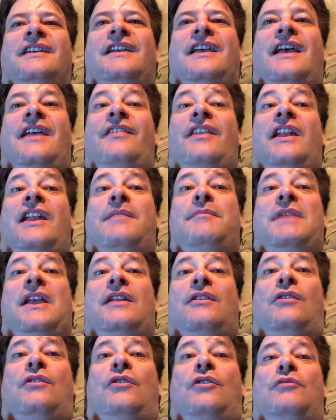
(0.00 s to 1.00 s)
And then I
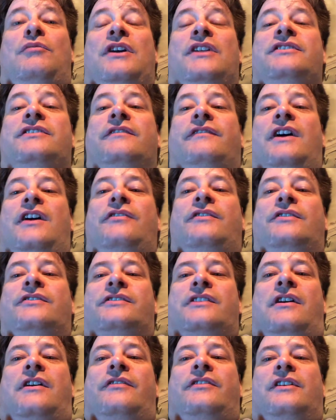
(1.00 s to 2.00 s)
made a whole bunch of others
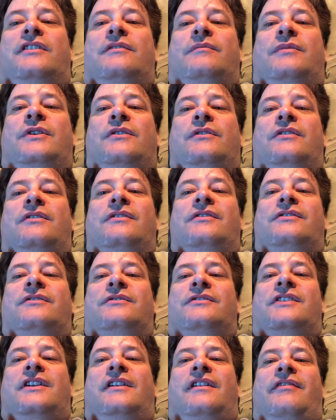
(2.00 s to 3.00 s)
on the computer. So it
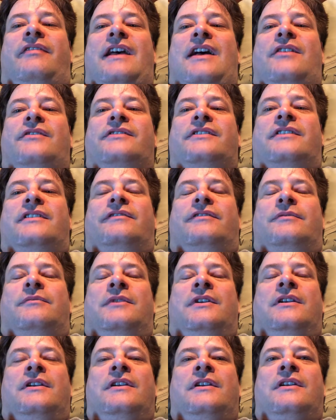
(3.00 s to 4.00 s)
was like a thousand of them.
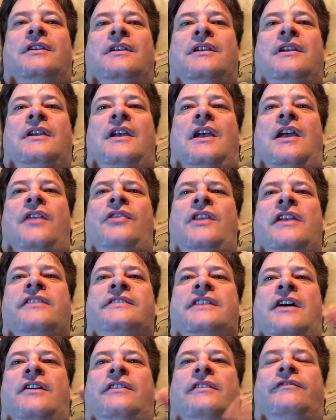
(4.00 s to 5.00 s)
And they
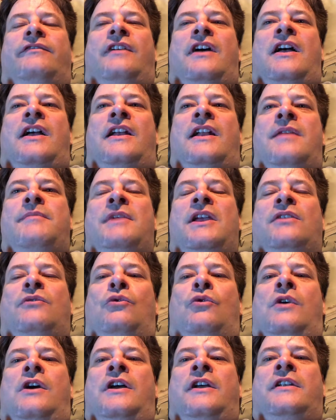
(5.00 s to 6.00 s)
sounded fine. I made
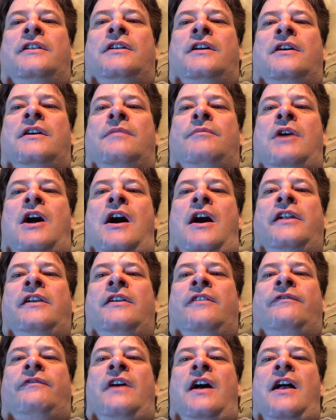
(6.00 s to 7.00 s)
one um,
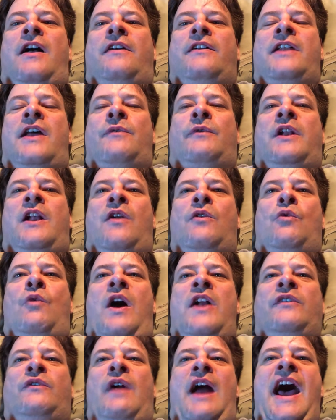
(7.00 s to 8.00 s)
audio file and I went on
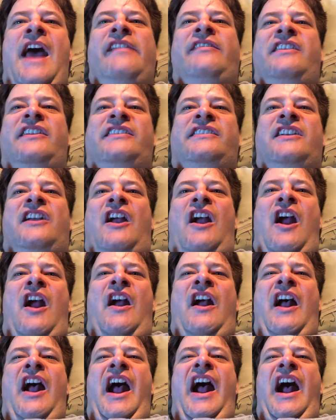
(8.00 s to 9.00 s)
one ride this year
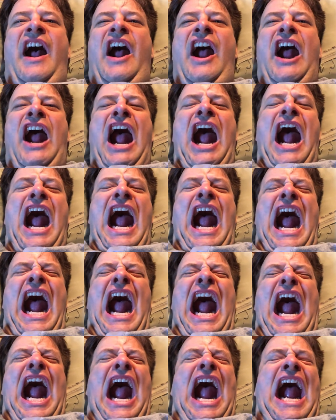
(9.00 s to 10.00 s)

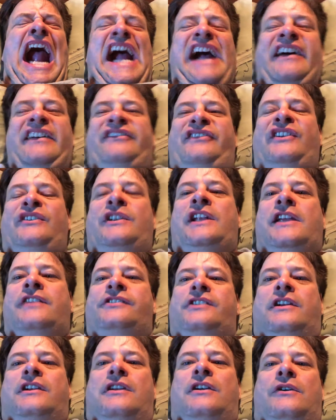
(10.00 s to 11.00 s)
a few
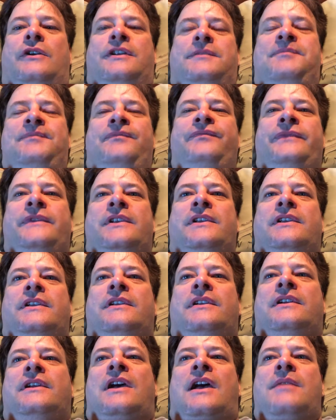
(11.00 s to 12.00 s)
days ago and
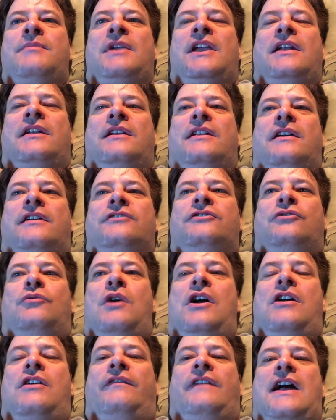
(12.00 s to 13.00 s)
I made it a
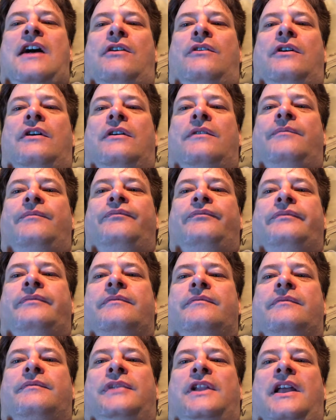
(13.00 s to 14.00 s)
12 hour
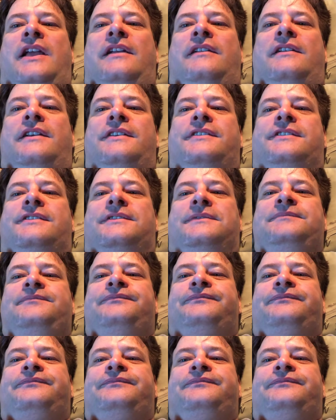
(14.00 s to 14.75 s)
playlist